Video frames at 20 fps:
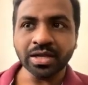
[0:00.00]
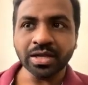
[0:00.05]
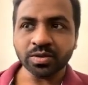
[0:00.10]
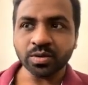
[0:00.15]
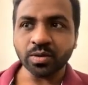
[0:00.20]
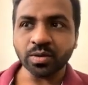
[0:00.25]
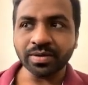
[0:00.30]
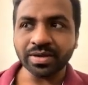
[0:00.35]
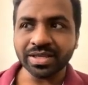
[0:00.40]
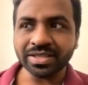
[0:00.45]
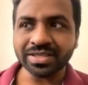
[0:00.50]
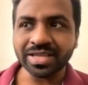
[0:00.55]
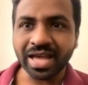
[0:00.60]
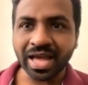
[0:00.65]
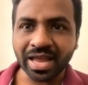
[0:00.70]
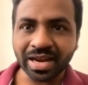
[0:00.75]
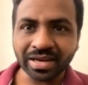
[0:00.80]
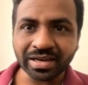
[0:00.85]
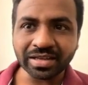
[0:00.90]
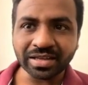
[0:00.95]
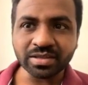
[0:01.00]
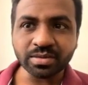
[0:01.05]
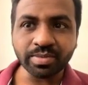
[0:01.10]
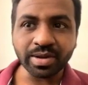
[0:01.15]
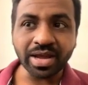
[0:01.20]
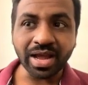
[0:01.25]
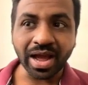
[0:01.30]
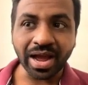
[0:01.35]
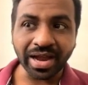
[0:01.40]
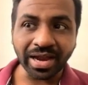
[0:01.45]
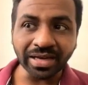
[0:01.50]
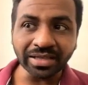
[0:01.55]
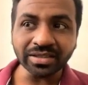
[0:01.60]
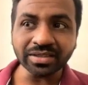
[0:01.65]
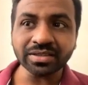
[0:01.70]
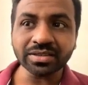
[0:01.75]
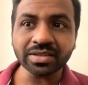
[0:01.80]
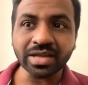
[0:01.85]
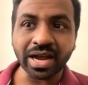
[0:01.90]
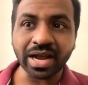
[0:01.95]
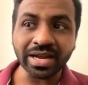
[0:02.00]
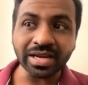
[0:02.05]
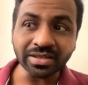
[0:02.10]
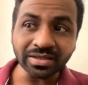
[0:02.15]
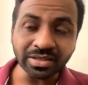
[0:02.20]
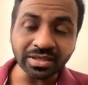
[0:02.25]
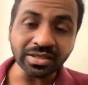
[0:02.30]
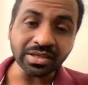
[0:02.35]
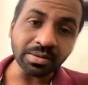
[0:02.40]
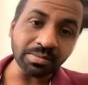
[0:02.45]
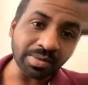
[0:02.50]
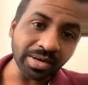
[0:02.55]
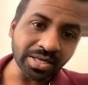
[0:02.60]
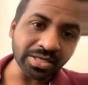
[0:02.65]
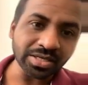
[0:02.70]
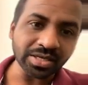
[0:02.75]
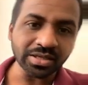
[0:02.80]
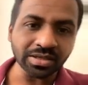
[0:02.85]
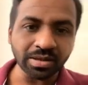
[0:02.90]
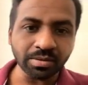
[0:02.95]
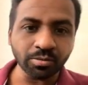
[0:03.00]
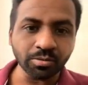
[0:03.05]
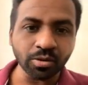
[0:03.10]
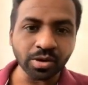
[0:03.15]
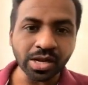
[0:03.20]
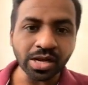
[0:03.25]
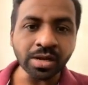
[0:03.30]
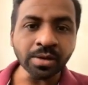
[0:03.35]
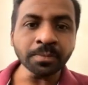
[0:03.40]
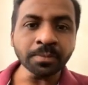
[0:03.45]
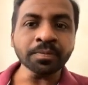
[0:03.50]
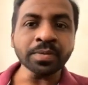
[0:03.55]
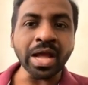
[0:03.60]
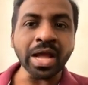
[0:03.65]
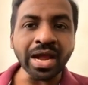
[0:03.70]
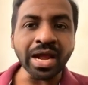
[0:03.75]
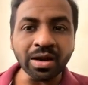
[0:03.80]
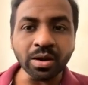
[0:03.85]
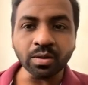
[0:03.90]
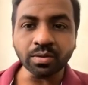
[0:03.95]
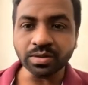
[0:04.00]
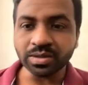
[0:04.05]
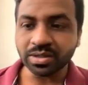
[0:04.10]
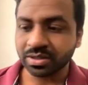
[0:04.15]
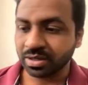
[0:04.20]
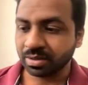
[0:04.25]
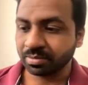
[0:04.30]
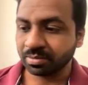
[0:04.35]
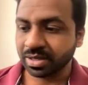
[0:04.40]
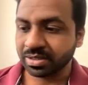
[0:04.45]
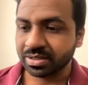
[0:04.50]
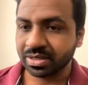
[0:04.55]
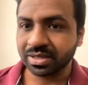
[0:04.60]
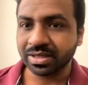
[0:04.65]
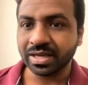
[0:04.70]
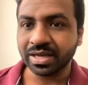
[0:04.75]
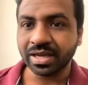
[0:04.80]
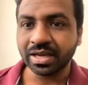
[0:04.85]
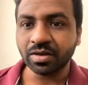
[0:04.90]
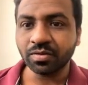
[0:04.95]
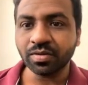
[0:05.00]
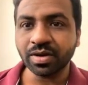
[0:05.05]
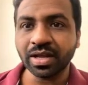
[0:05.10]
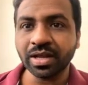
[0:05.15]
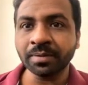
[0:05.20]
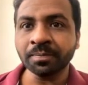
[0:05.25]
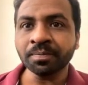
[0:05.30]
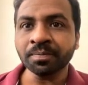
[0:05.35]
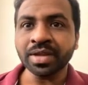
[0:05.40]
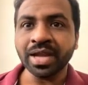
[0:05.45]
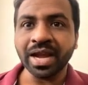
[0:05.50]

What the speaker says: So it is characterized by highest temperature in the morning and lowest temperature in the evening.